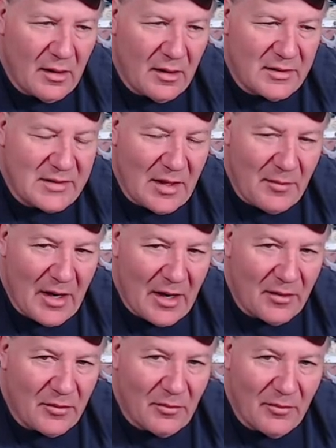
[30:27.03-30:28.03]

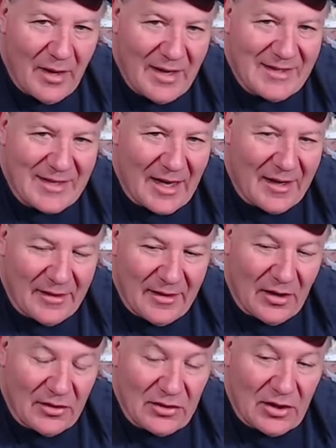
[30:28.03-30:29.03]
somehow mice got in
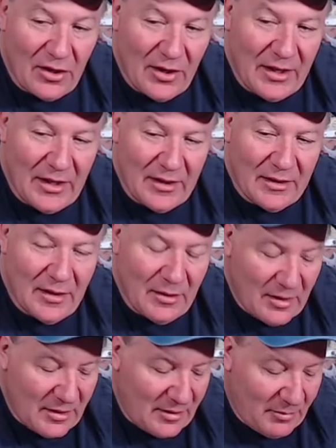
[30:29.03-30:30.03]
there and started eating
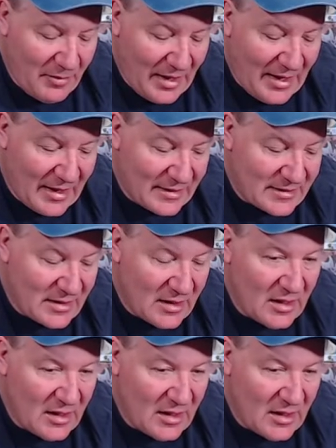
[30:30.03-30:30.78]
the, the bags.